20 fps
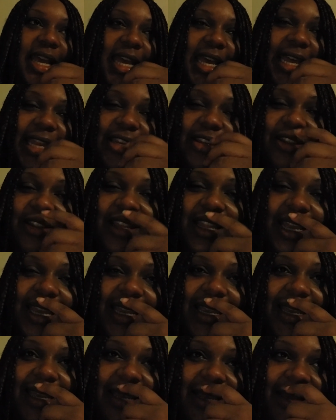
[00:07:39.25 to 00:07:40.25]
And you're
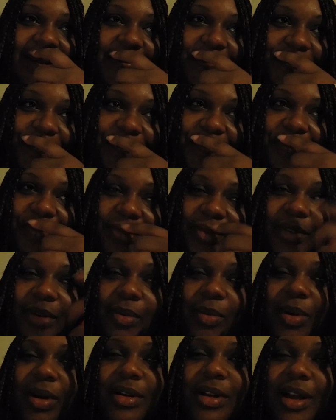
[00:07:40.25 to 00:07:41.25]
like,
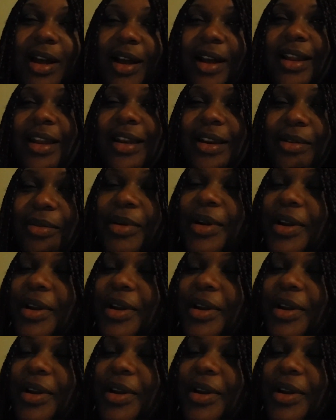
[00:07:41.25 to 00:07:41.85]
well, God, I don't